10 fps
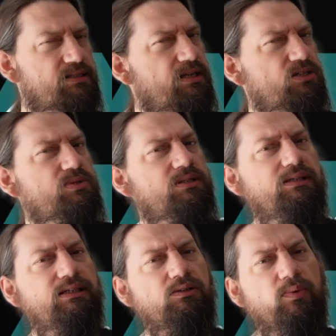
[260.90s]
This next one's a
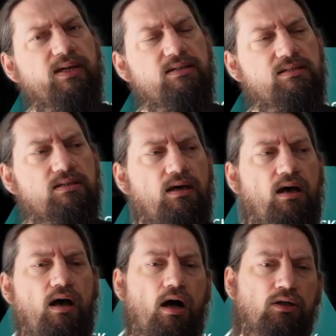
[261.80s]
little weird.
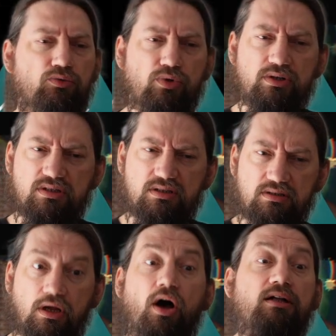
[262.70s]

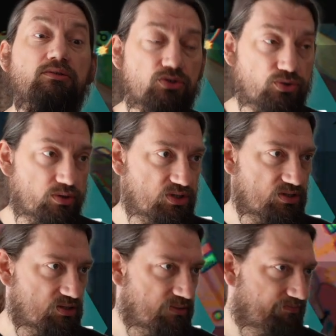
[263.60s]

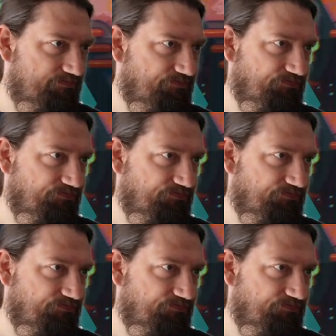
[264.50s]
Ultros.